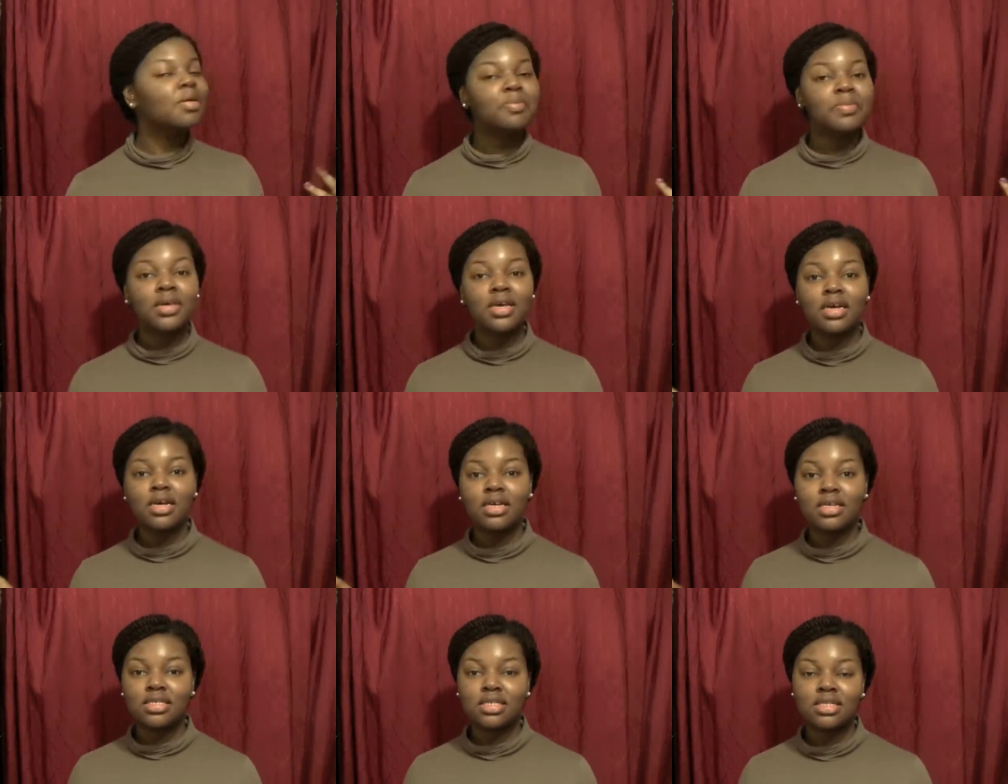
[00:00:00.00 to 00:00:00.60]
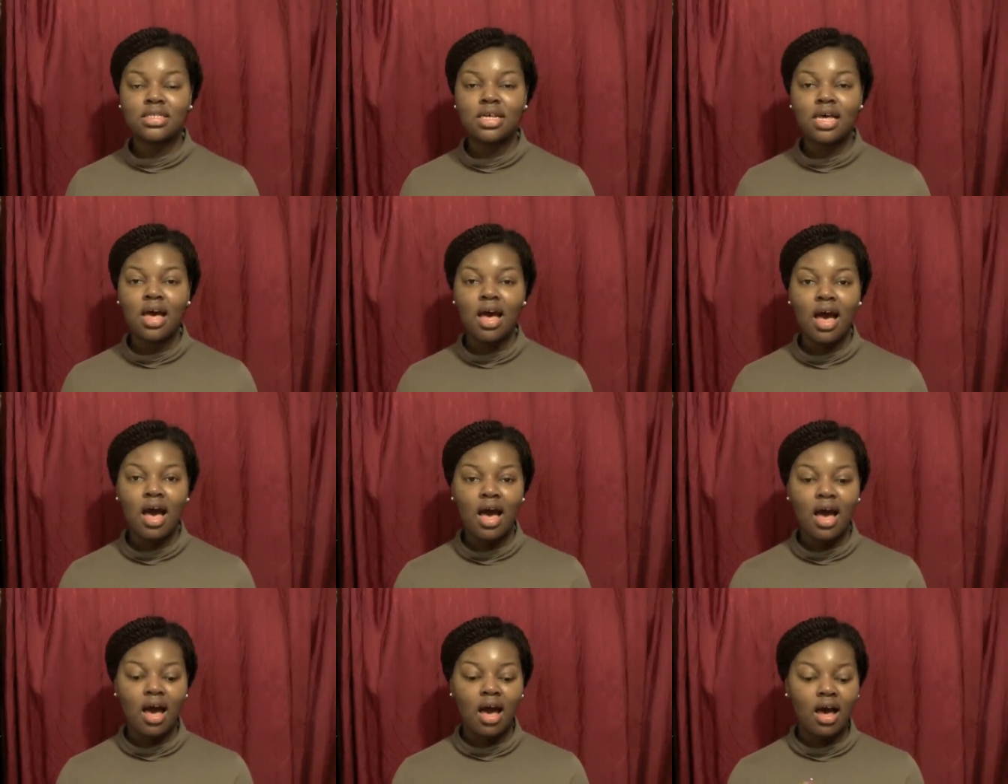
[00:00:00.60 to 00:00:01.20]
because
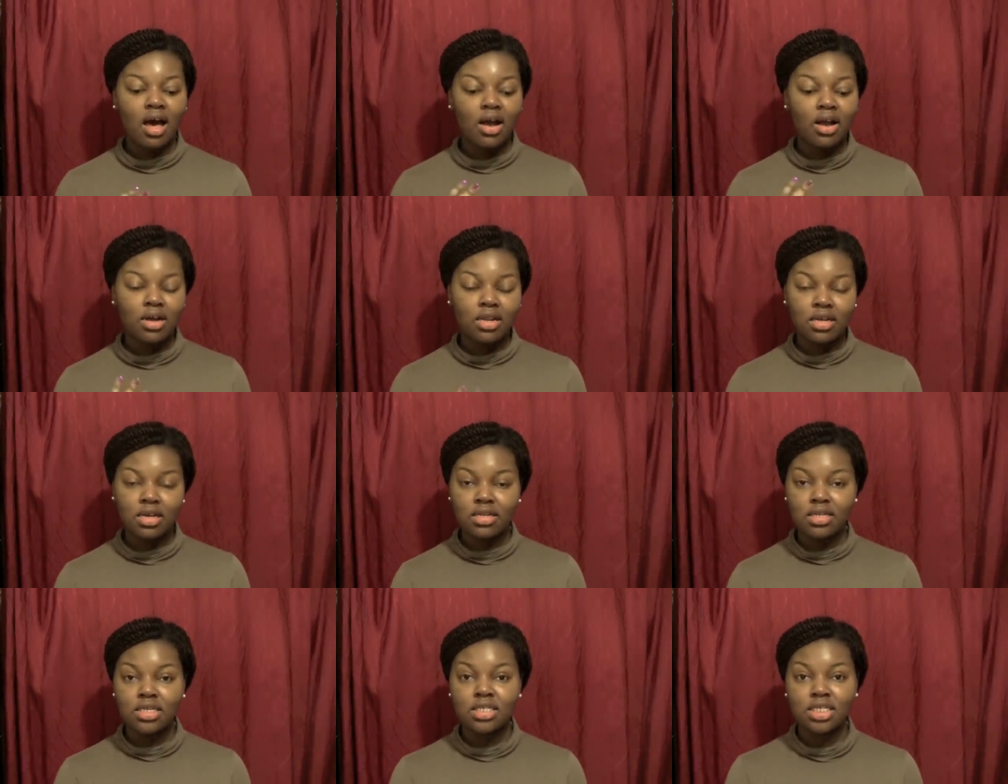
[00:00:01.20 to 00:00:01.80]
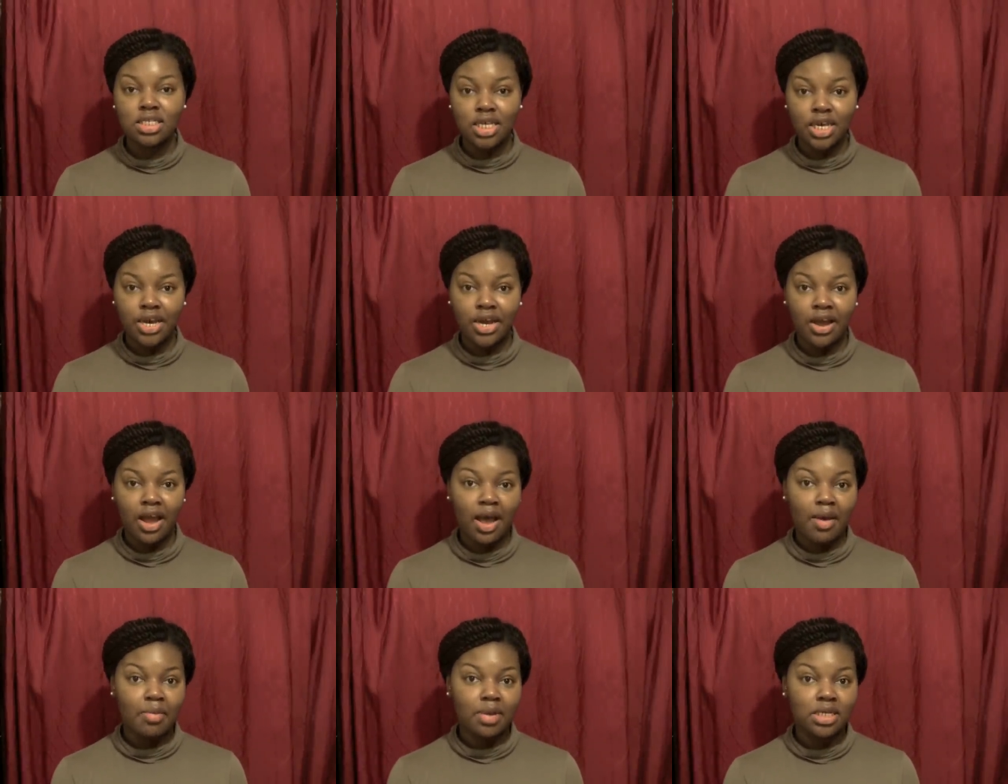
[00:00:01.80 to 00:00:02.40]
earlier this
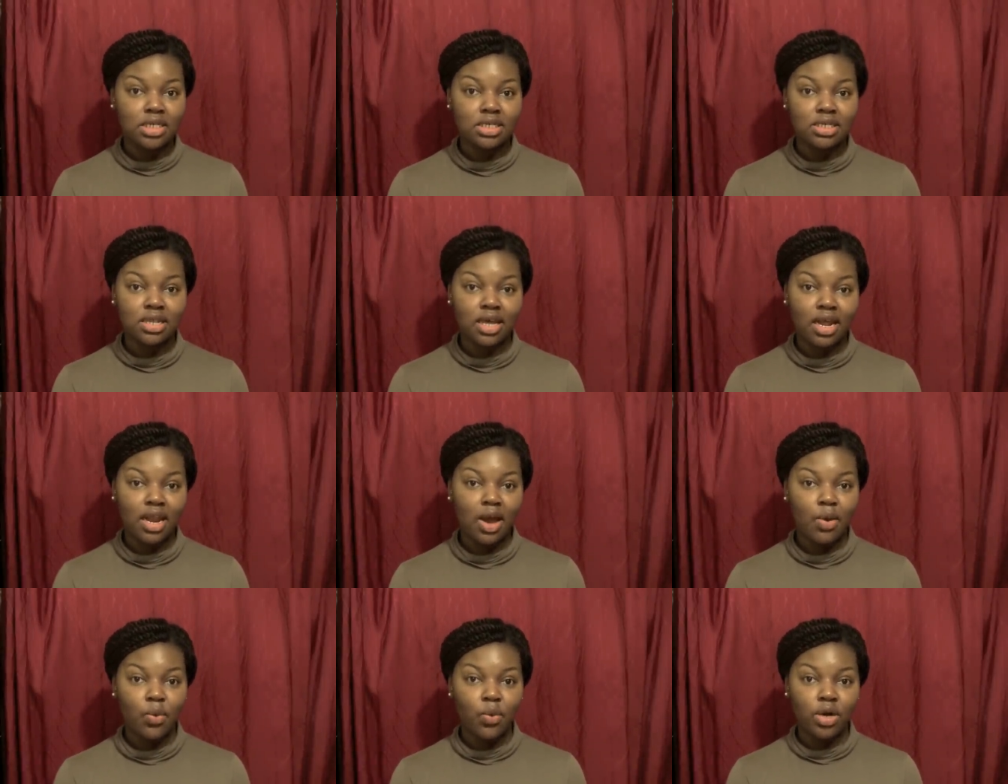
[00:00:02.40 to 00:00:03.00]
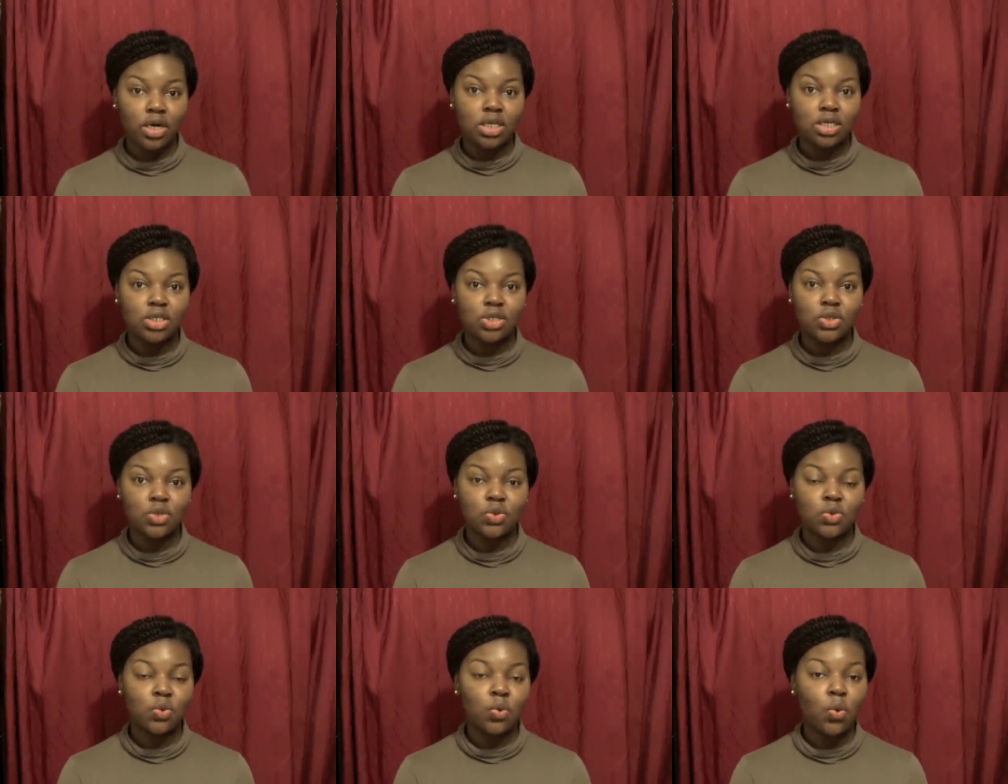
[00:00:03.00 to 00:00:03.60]
year I mentioned that I wanted
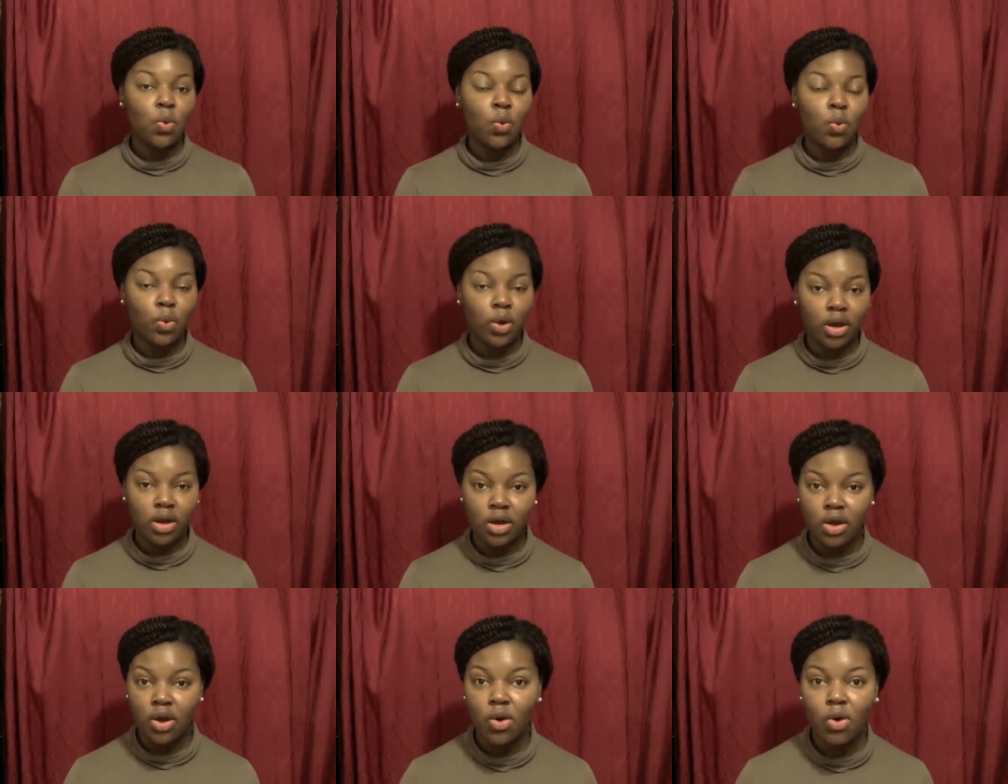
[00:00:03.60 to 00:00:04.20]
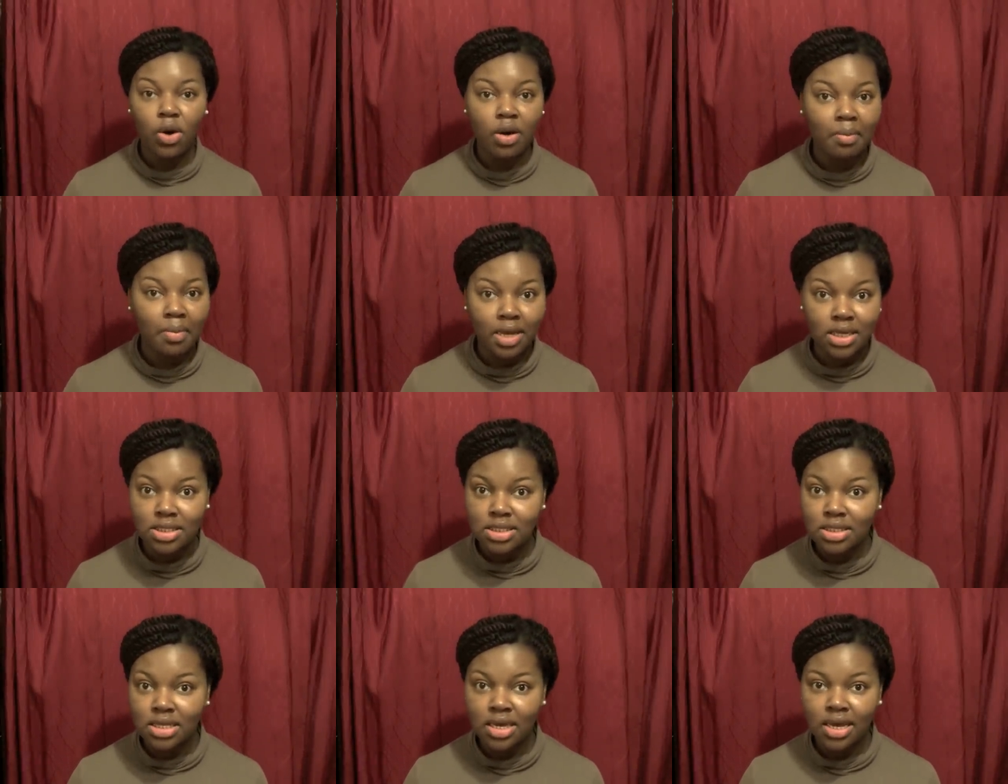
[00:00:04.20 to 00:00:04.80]
to work on
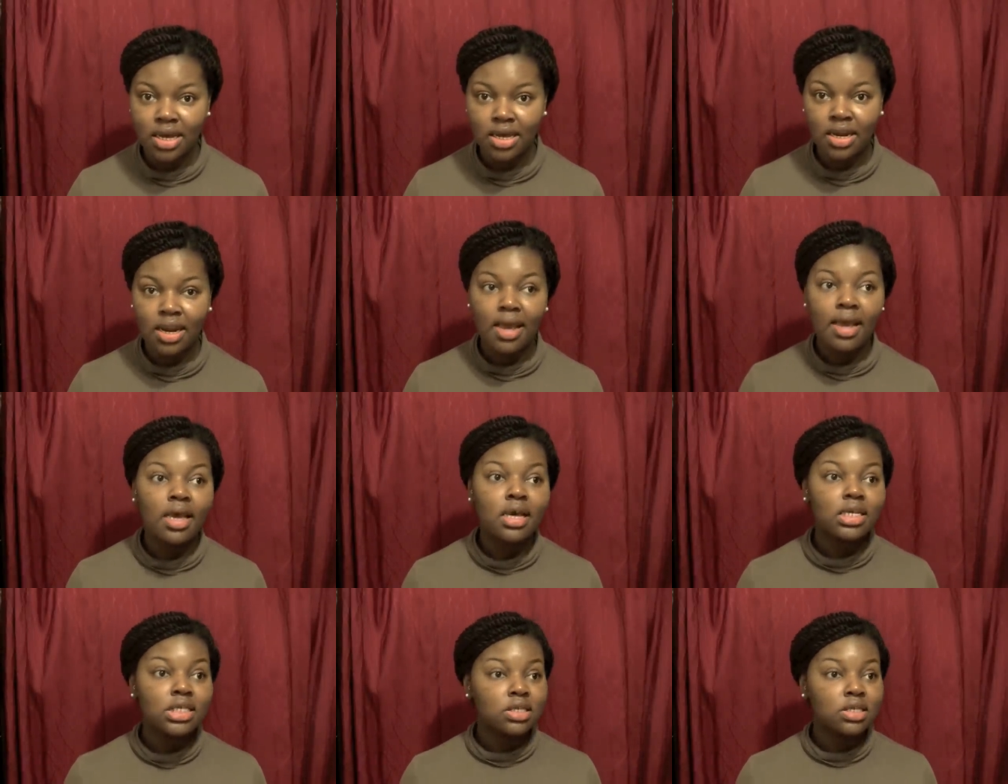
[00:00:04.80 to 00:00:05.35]
my skin.